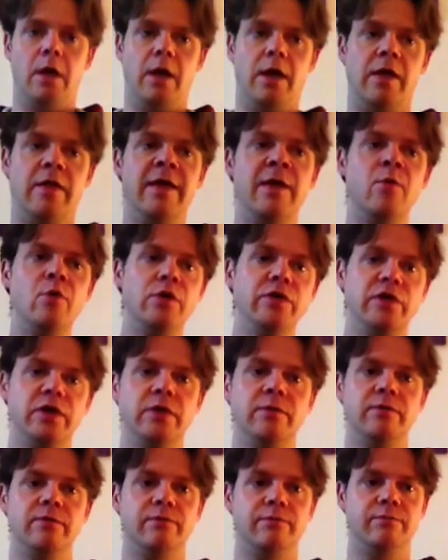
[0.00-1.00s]
And then once
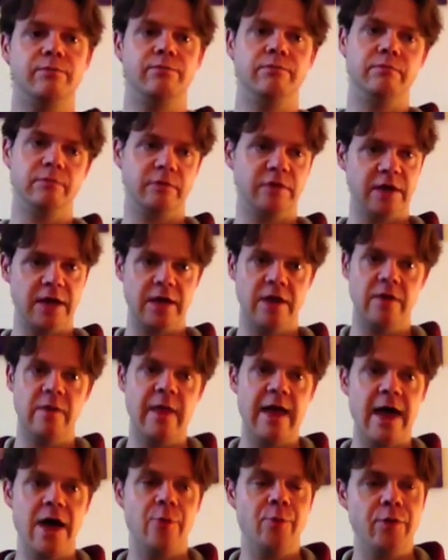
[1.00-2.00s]
you've taken
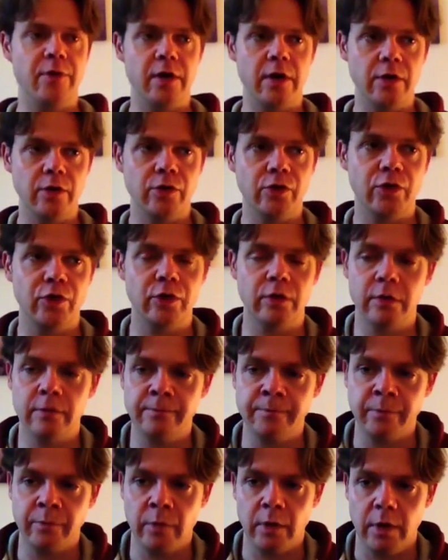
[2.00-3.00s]
that approach
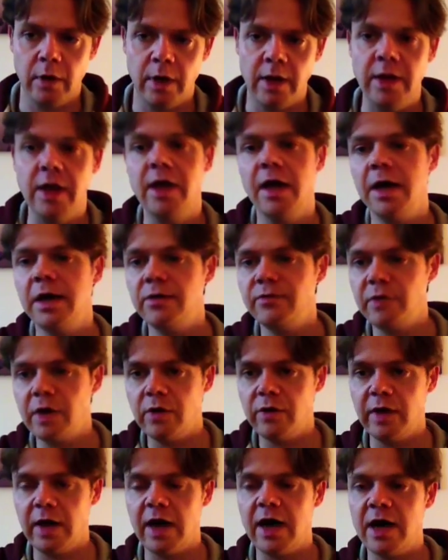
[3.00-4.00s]
and you kind of
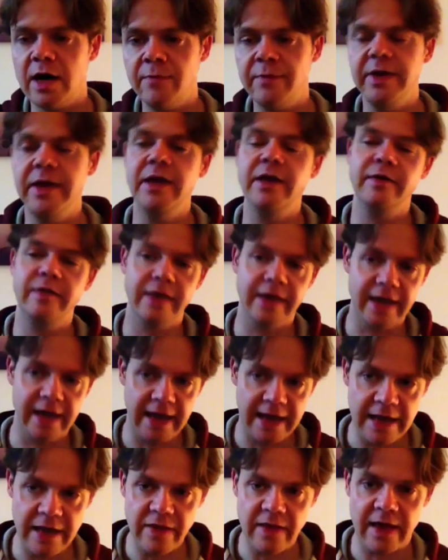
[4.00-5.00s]
know the harmony and the
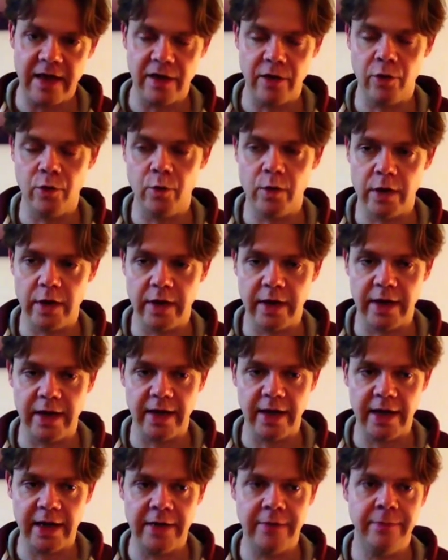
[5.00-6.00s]
key that you're
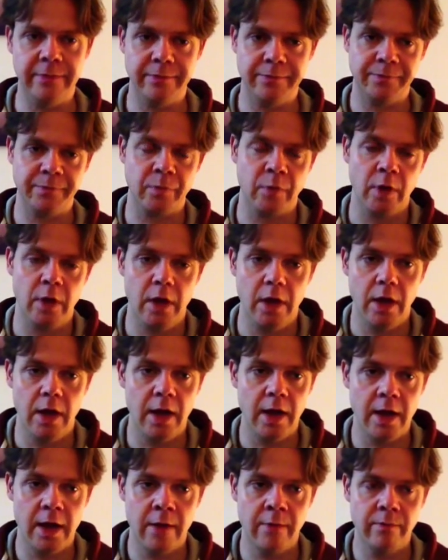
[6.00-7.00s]
working in,
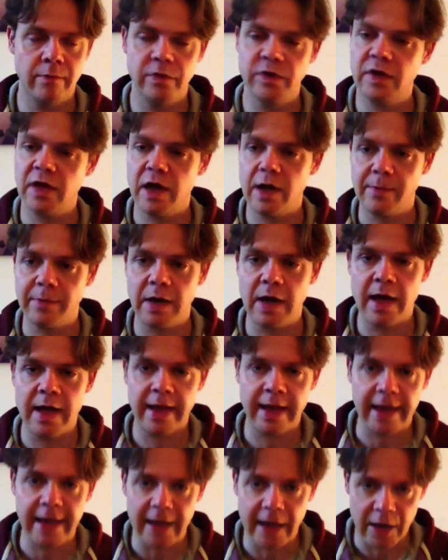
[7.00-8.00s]
start
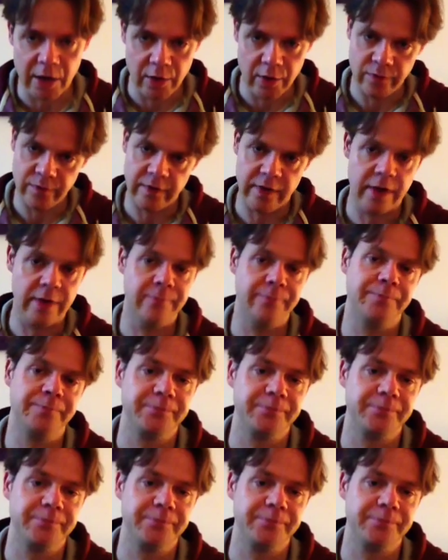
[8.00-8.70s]
applying it over